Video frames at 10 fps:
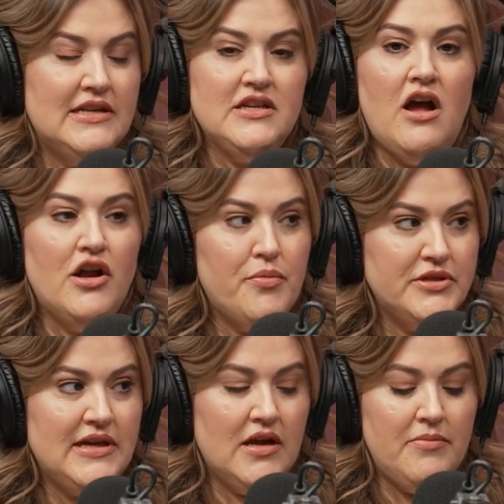And it's
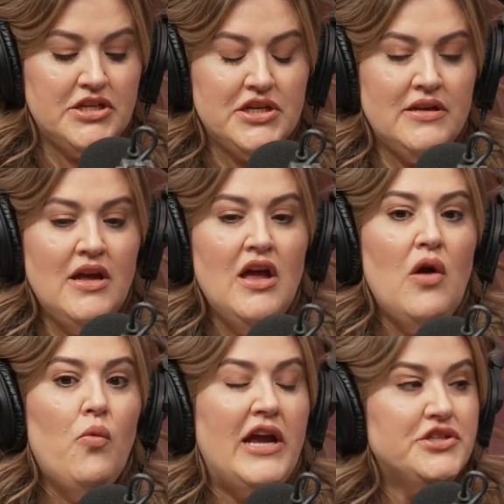100% commission,
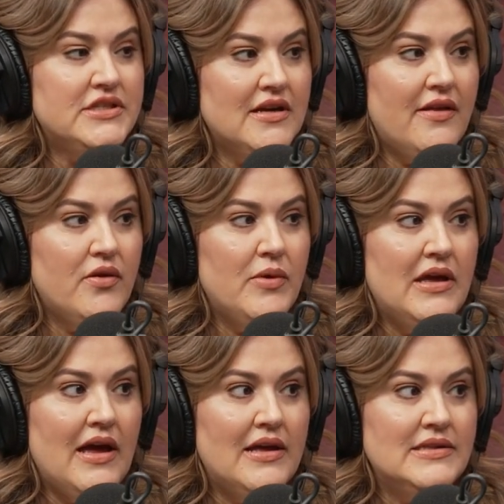waitressing on the
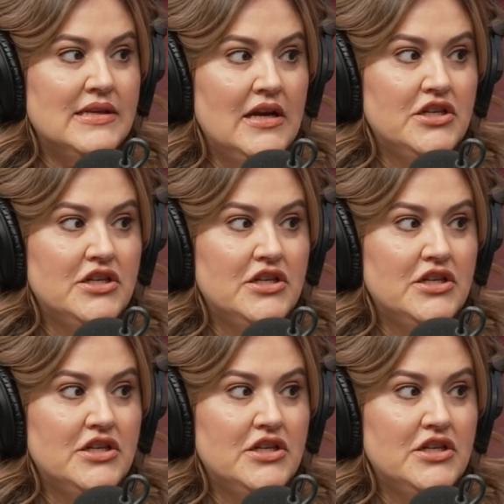weekends